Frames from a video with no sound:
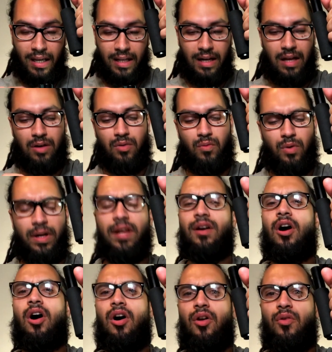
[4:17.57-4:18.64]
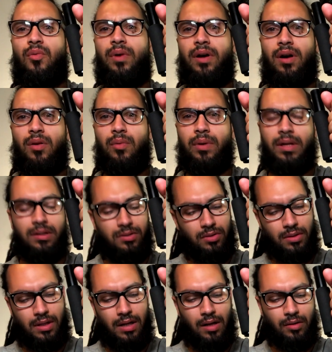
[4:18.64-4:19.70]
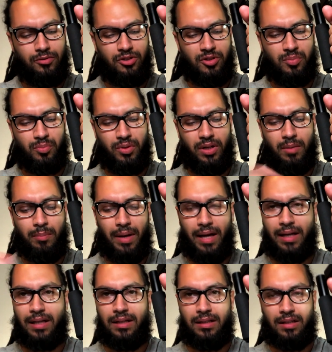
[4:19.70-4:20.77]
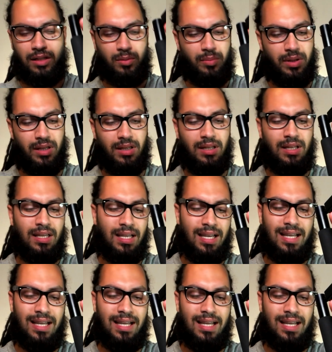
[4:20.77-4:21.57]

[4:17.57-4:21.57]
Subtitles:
and I don't want it all the way, so then I'll just bring it back in a little bit